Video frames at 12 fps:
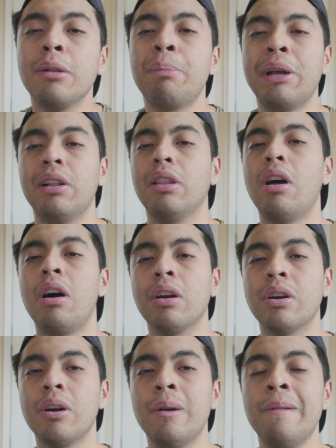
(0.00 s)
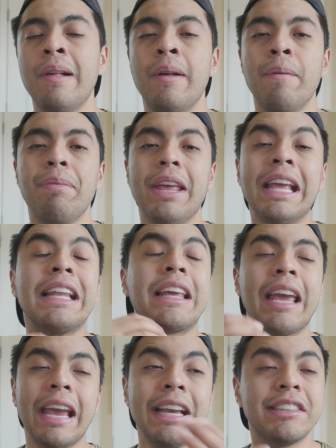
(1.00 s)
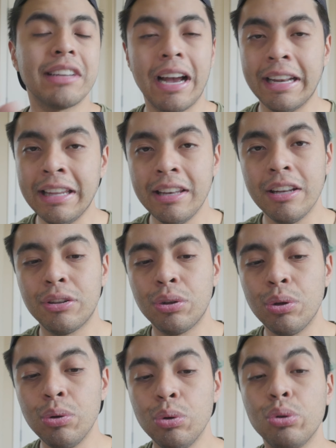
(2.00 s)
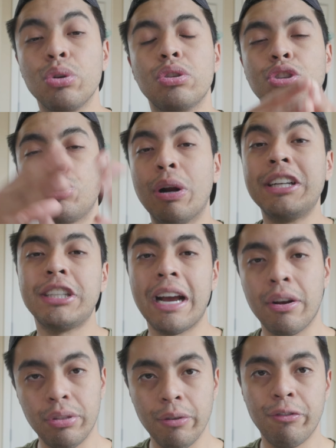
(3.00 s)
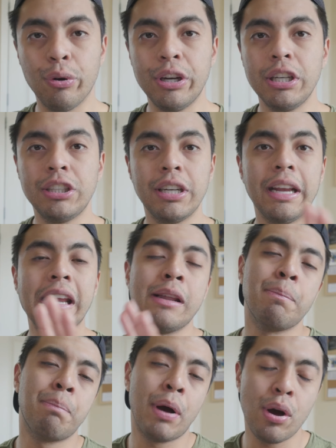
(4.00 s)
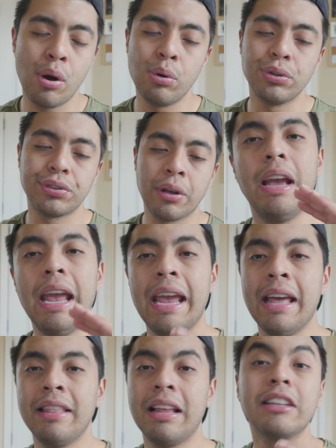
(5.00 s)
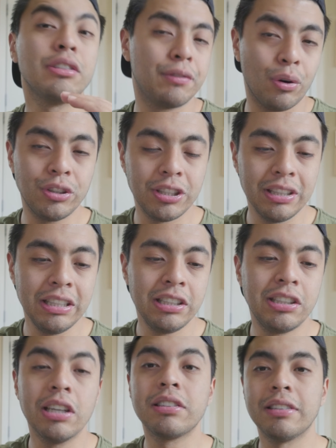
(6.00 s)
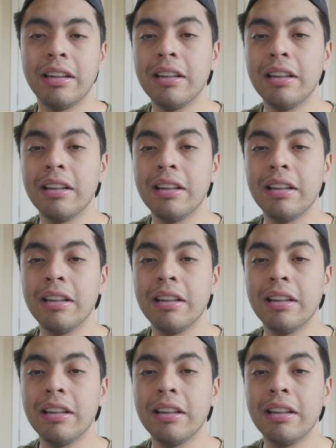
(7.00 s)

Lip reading: bit longer in case I needed to stretch out the footage in post. And that's unfortunately just a